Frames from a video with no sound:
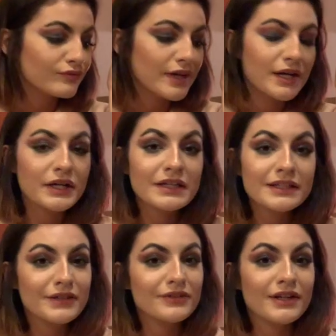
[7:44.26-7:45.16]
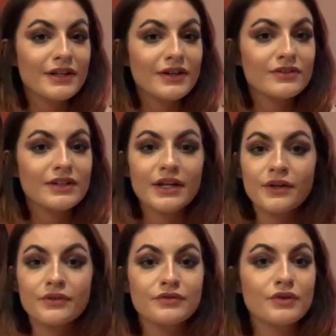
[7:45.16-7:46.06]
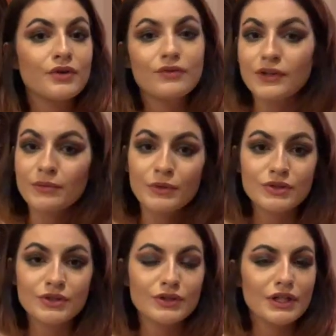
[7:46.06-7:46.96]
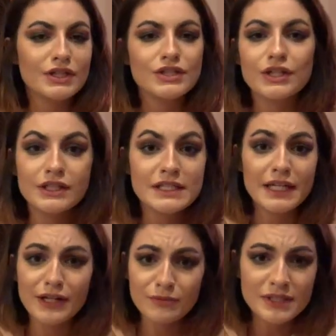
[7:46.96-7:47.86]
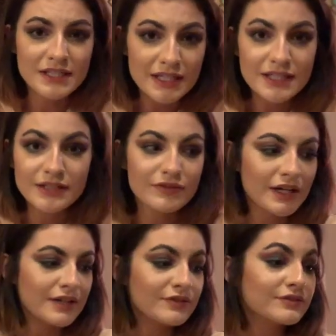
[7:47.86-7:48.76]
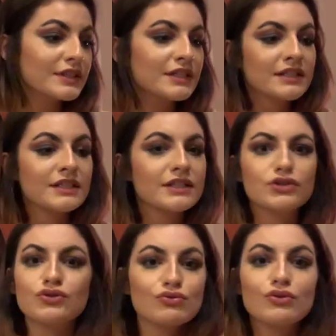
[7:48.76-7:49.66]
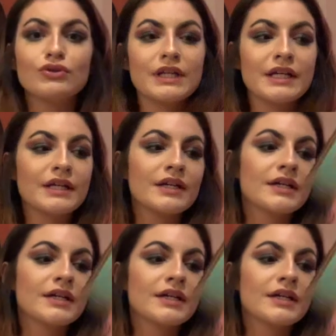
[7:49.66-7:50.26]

kind of ugly right now, kind of overly emotional, kind of jealous, kind of possessive, kind of controlling.